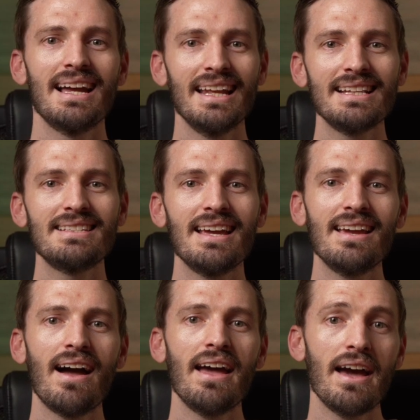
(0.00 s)
Let's
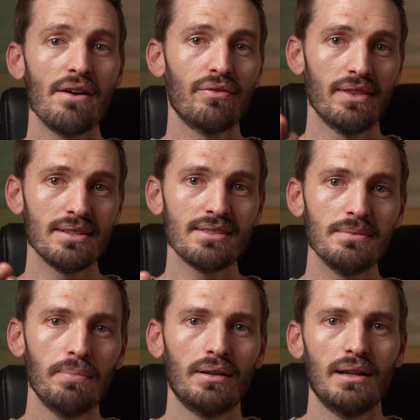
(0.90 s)
say I have this
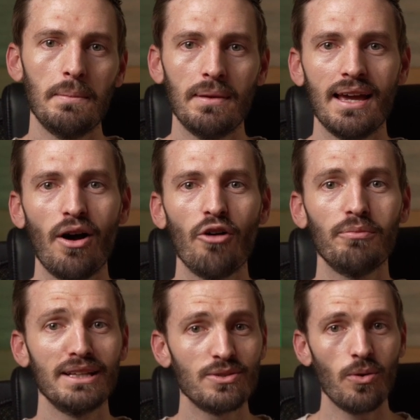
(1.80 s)
simple clip here of
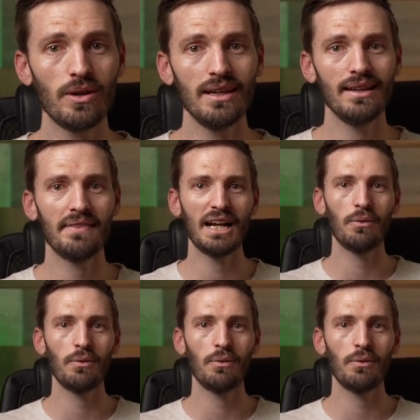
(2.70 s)
me talking that I